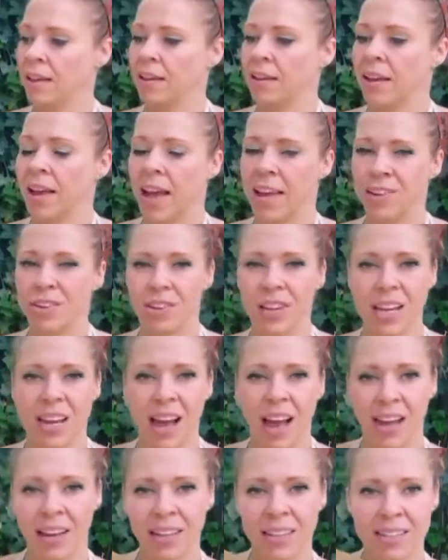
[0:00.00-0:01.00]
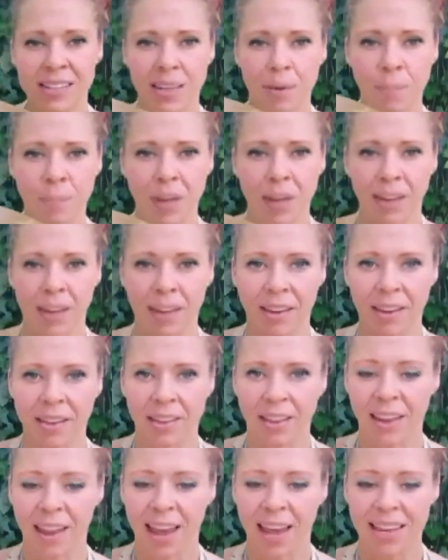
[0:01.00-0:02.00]
And you can kind of tip it in
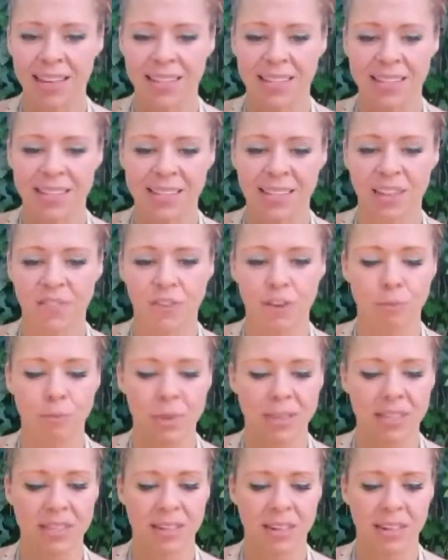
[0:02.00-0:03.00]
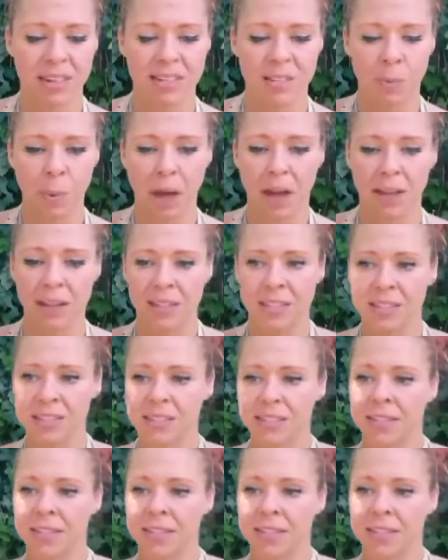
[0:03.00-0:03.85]
the light to see if you missed any spots.